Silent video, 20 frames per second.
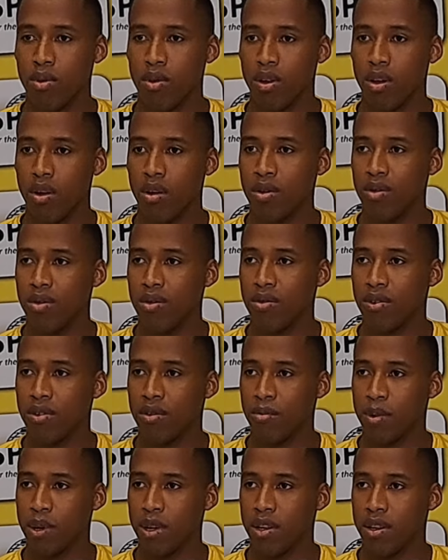with a lot of
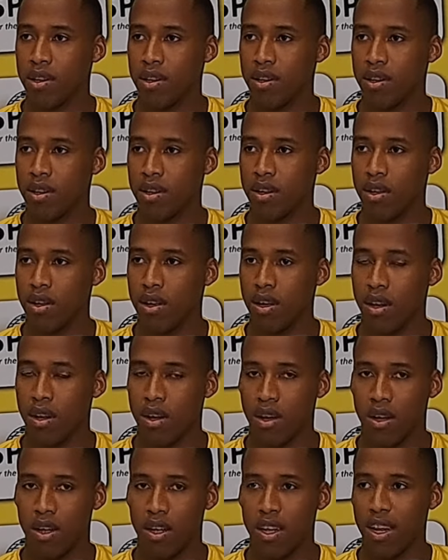respect,
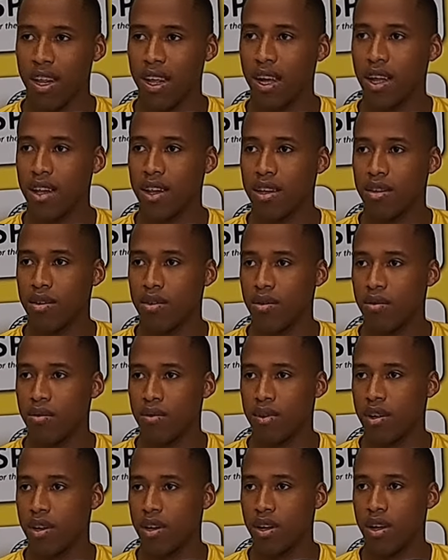uh, regardless
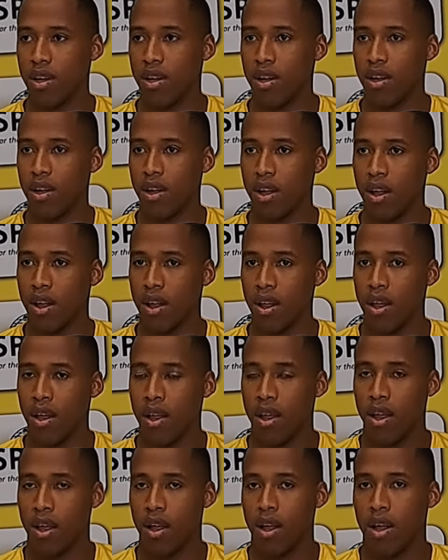of the
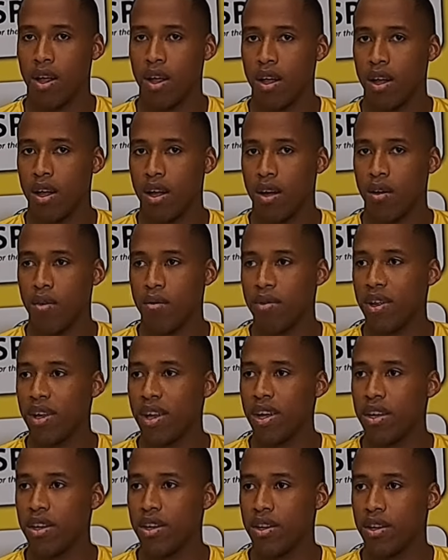of the
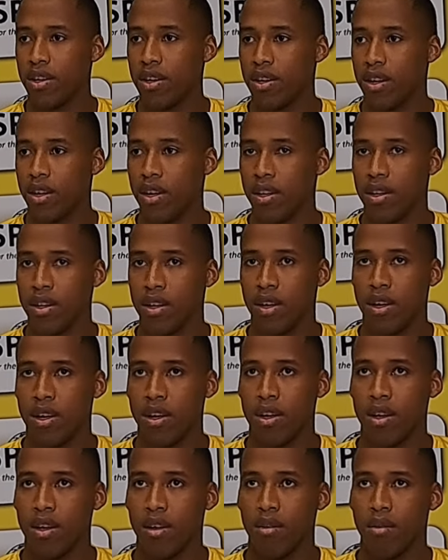age and.
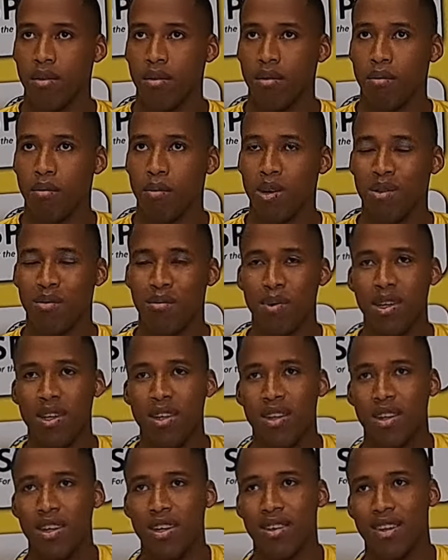Uh, but
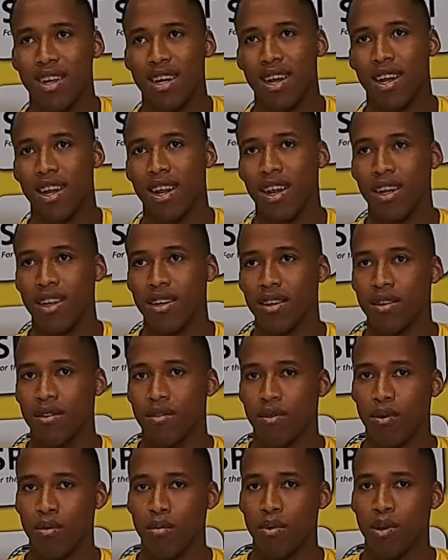many things that I learned
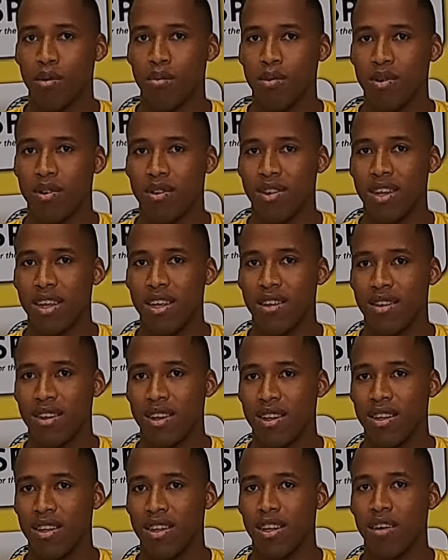from him is things
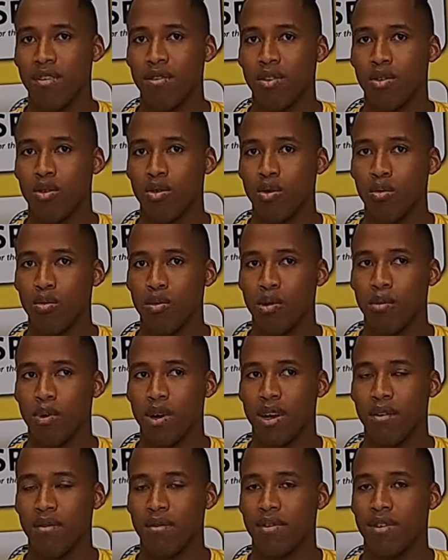that he never told me,
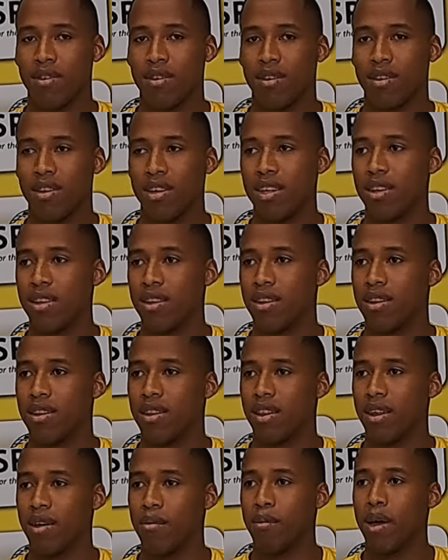but I've seen
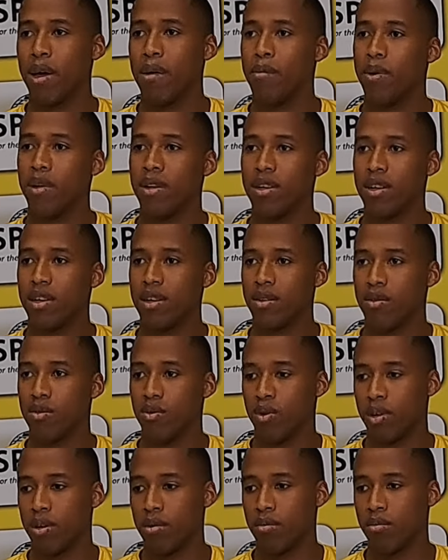them happening
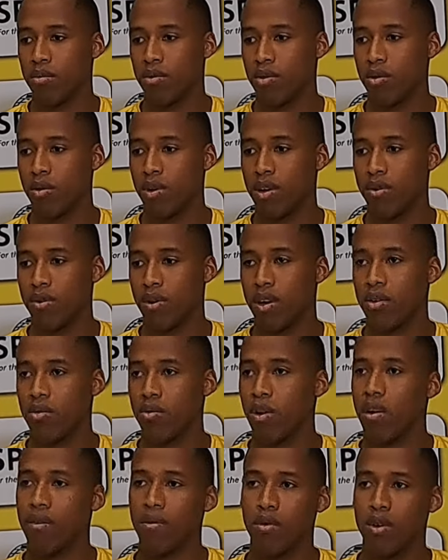into him. So I try
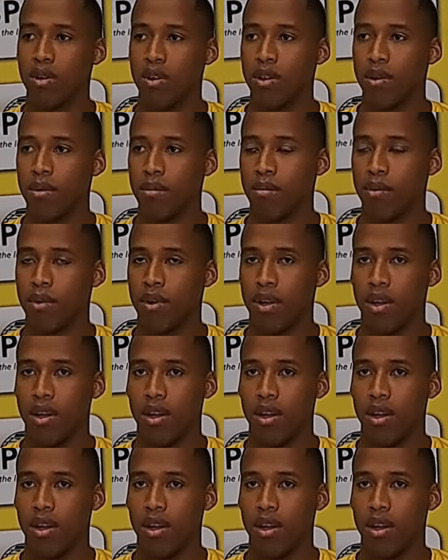to avoid them.